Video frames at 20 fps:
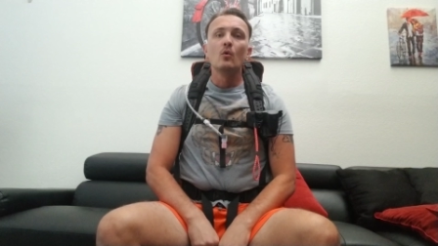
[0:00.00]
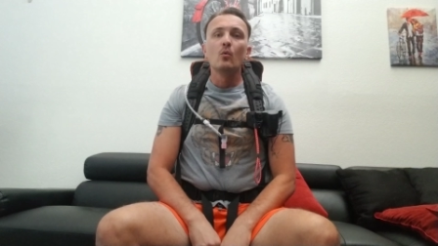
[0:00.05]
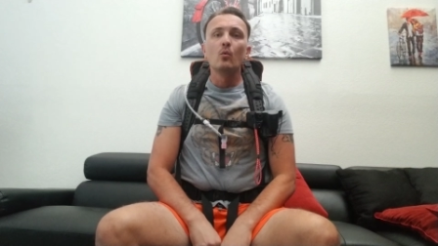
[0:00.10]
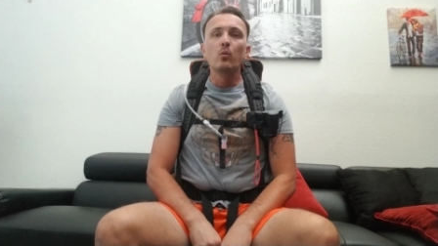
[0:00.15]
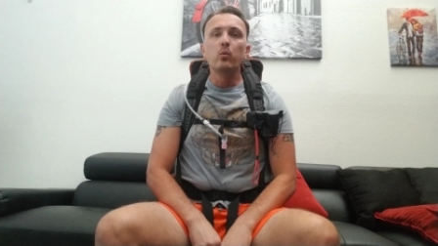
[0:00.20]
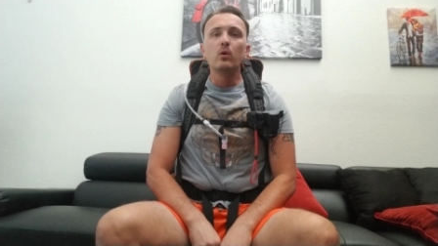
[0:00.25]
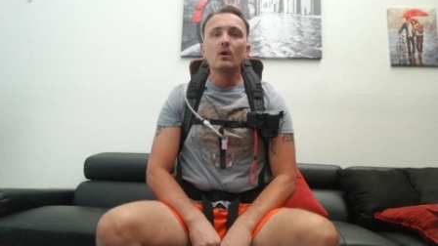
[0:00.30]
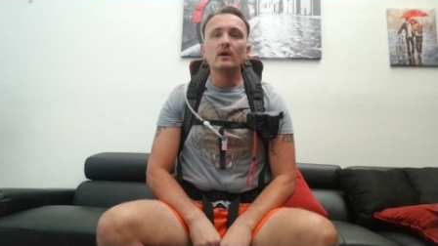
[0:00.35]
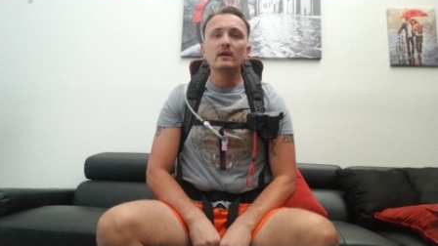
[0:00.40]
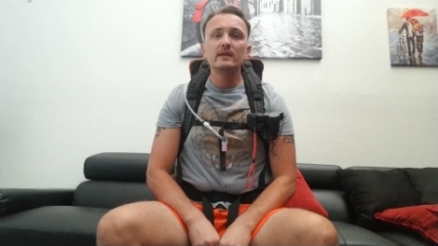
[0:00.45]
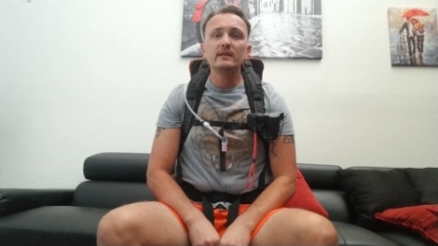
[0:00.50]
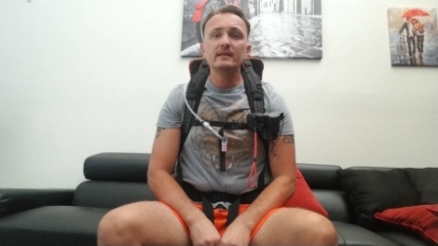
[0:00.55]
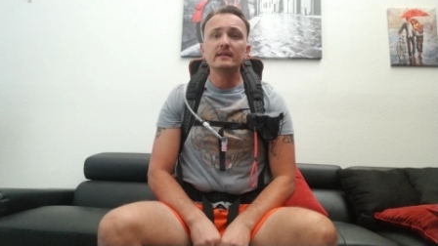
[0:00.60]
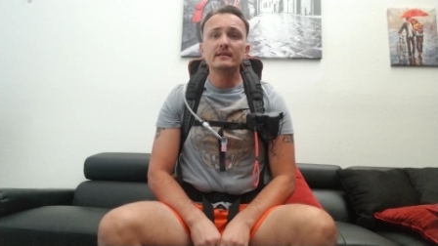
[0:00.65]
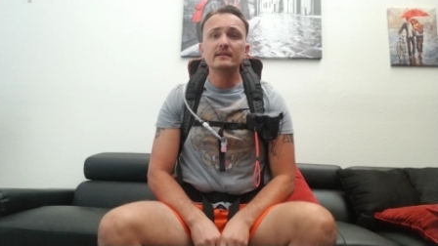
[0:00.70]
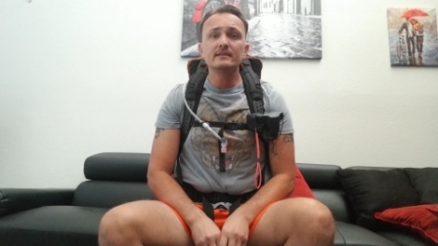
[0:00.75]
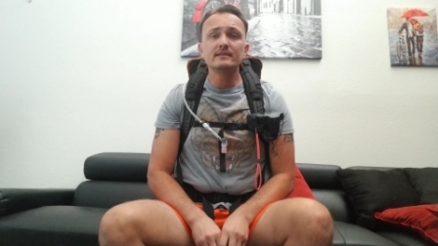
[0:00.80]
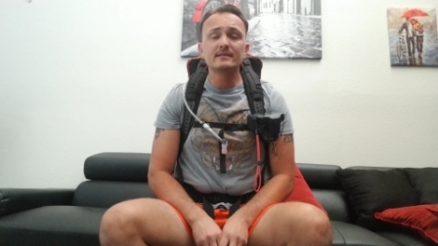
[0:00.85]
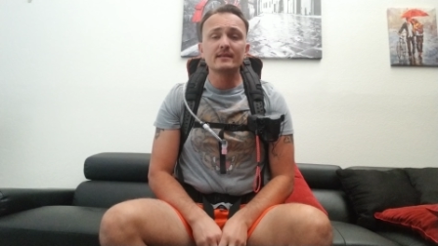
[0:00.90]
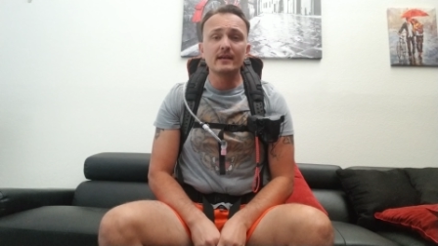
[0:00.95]
What
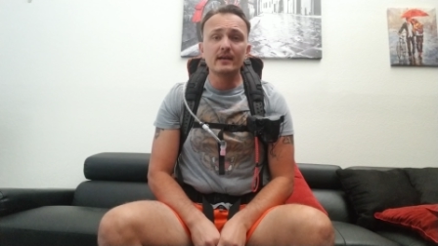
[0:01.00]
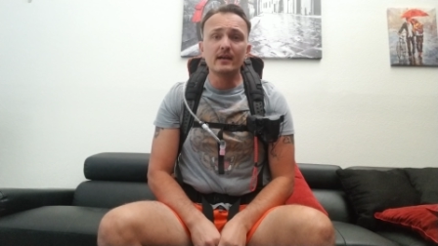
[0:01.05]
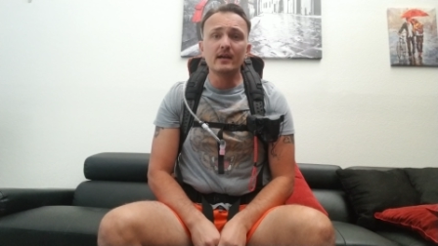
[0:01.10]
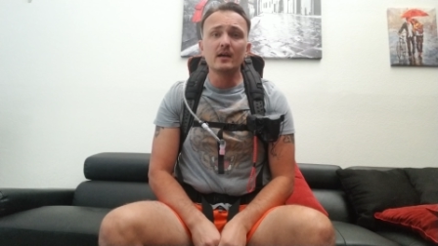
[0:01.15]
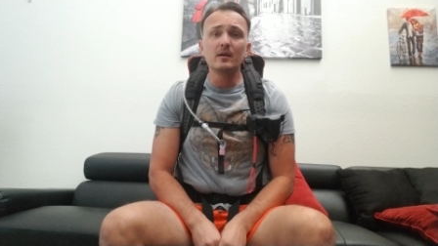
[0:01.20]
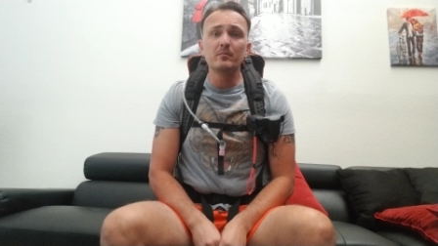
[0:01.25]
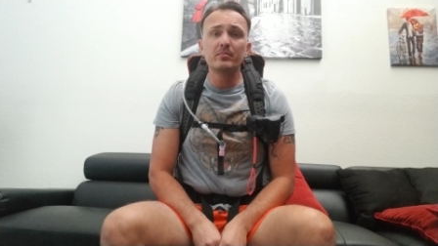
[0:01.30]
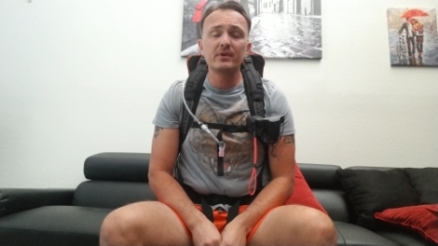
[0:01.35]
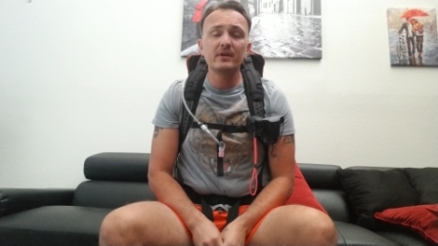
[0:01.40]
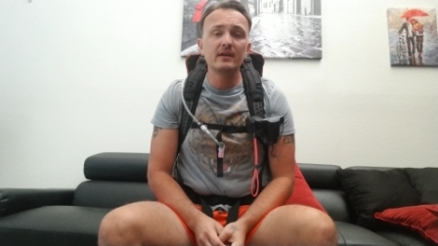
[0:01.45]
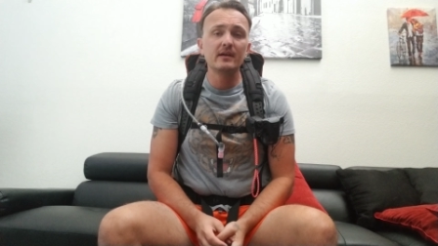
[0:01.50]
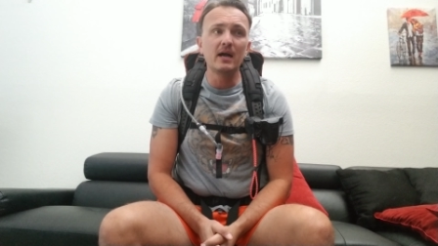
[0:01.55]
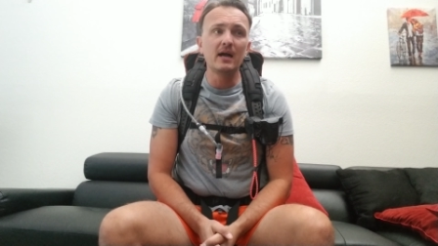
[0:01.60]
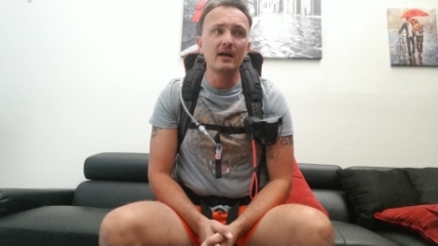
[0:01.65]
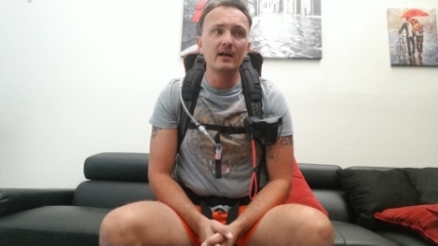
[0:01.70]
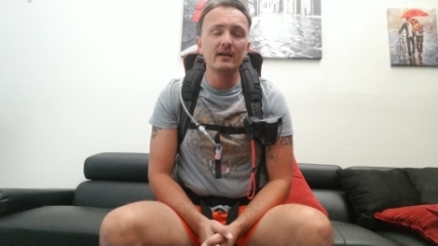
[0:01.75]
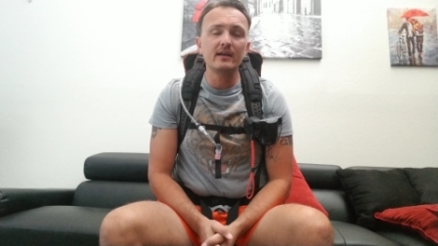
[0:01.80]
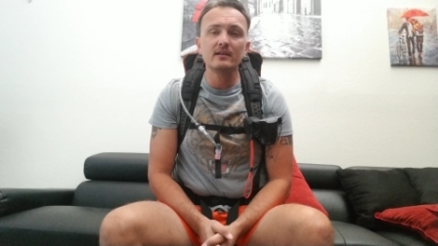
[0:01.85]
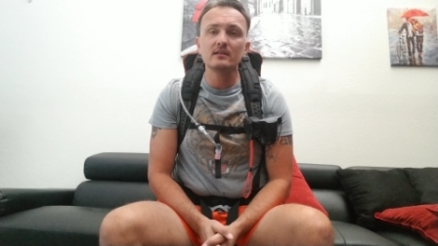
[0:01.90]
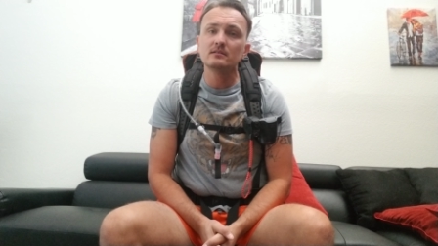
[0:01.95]
is up?
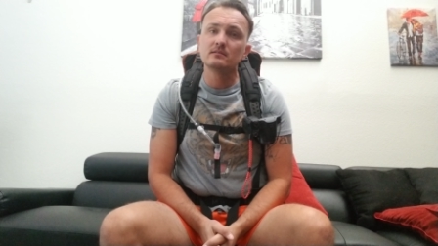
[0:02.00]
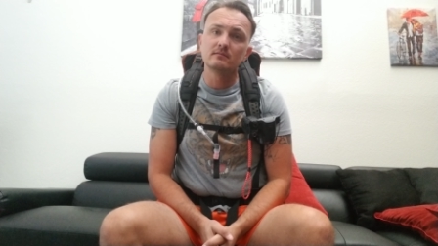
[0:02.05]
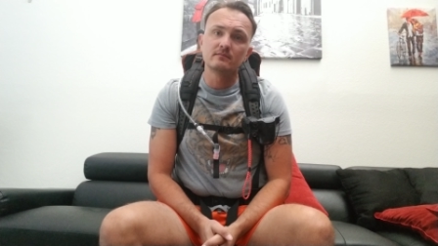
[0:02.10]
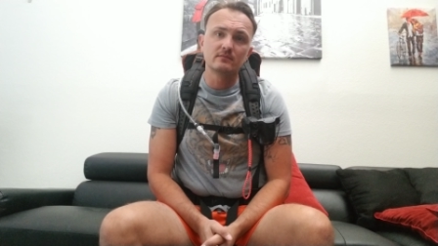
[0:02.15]
I